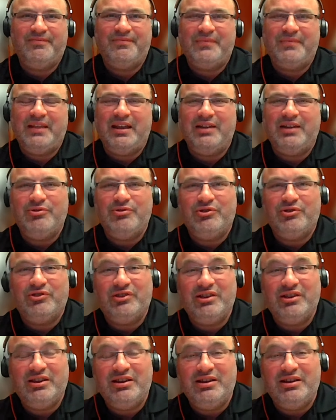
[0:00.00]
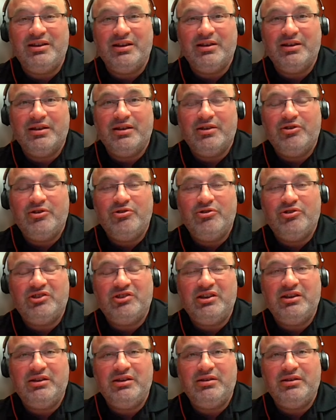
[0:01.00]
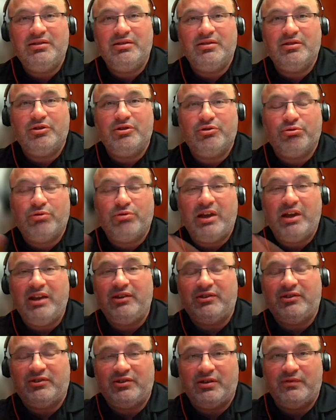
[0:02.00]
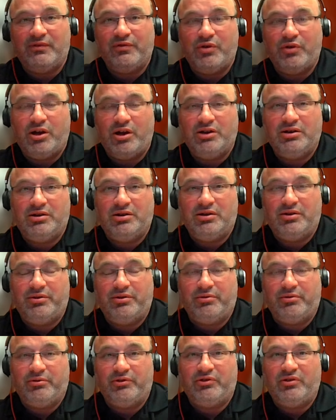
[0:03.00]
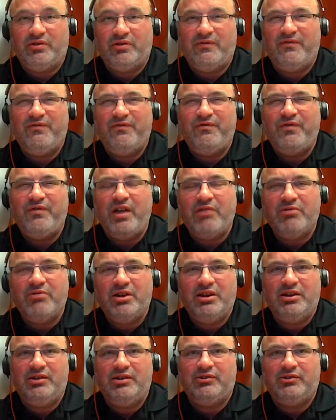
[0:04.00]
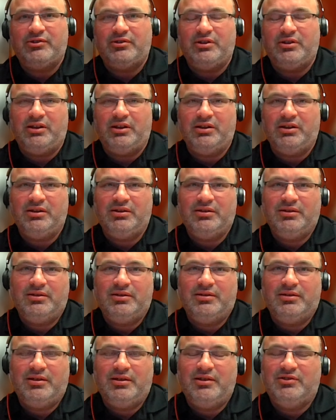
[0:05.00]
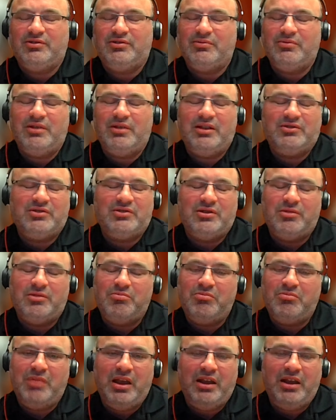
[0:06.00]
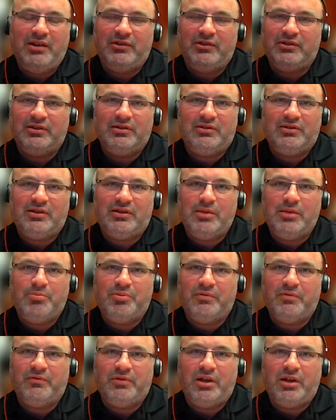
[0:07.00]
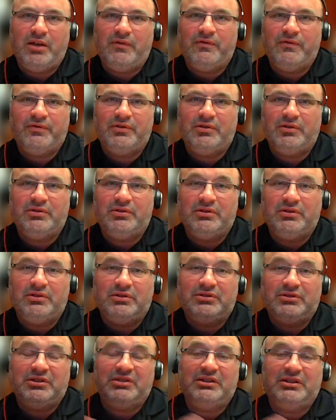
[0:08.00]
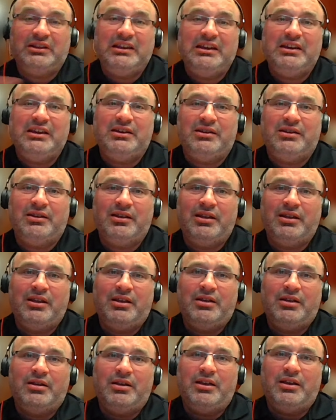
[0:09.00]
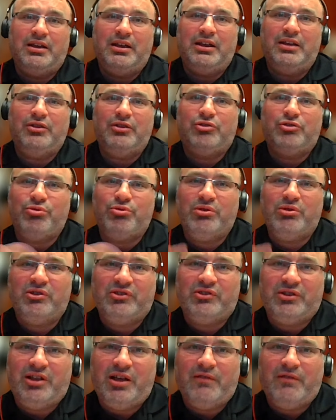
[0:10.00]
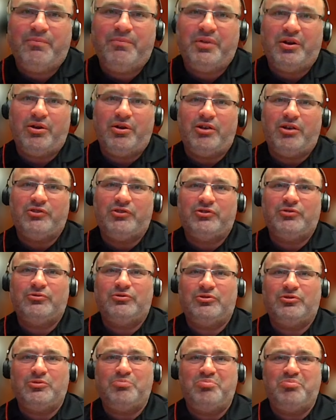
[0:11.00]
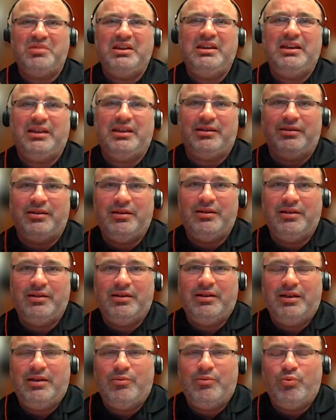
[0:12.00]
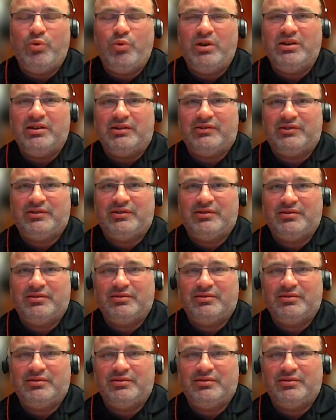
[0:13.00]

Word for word: and you see you see the grace of God in others very easily. It's a it's an amazing type of life to to lead in through his love, but also to be in and witness.